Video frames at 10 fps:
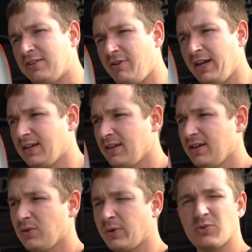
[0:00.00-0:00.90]
rig
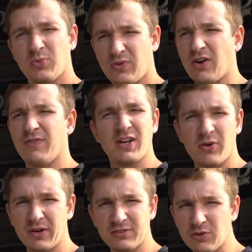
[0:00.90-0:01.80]
which we've got a
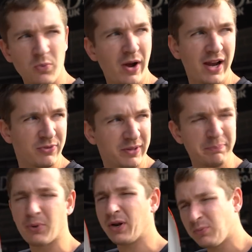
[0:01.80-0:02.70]
video of it somewhere. If we can
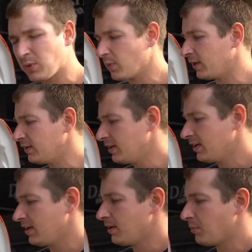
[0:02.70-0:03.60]
put it in, we will.
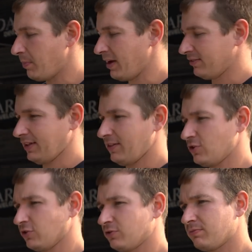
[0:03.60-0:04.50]
But basically, they
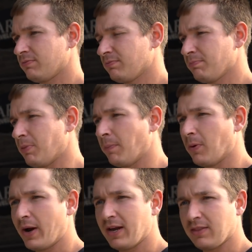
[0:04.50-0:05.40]
just pump
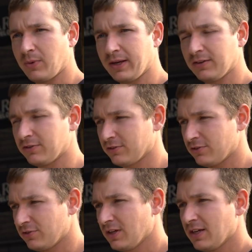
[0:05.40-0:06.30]
away at the wheels
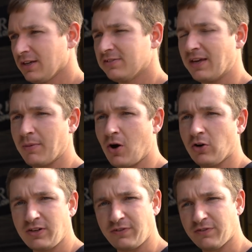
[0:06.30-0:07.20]
and set them at
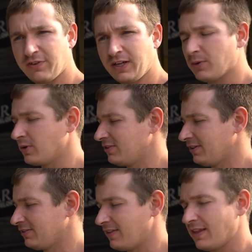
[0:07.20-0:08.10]
all different
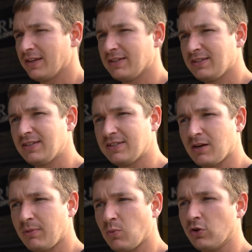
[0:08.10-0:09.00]
frequencies, and then they
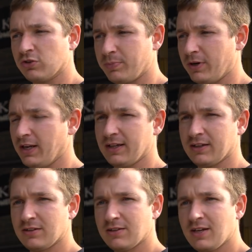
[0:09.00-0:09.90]
determine what spring
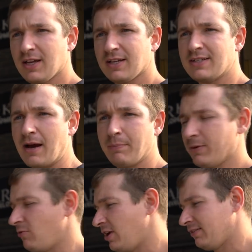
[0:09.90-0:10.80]
and
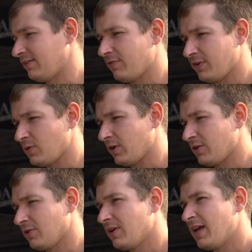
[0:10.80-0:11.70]
damping rates and everything you want to
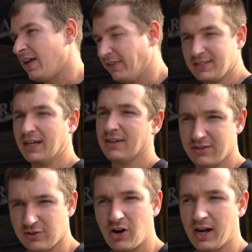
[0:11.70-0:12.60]
do, and then you take it to
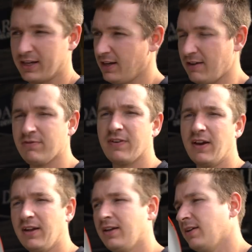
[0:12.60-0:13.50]
the track, and in
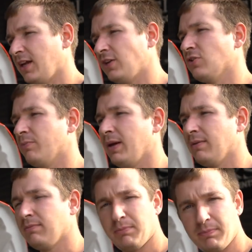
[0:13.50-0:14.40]
theory, it should be
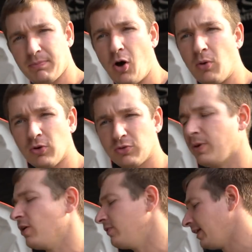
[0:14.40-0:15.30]
almost
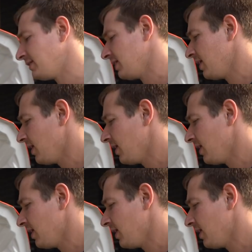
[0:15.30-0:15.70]
perfect.